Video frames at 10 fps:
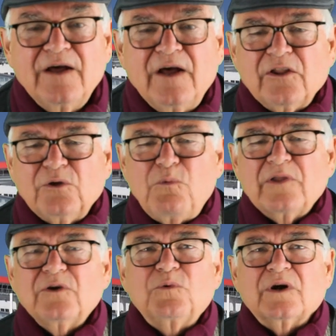The
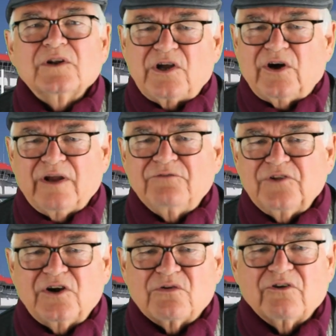weather weren't kind for
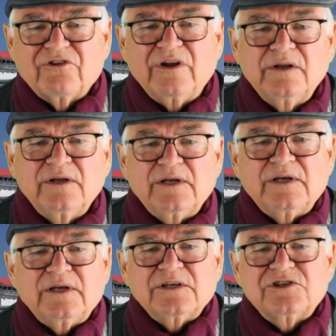the crossing.
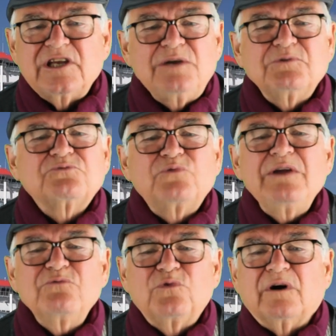Sea was
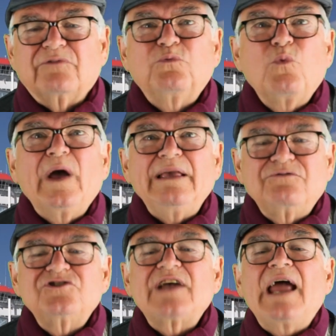reet rough,
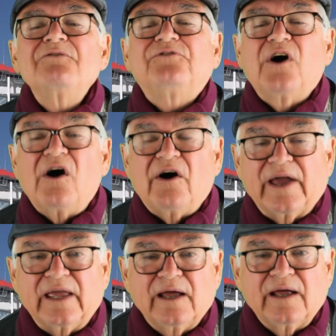waves 10 foot high.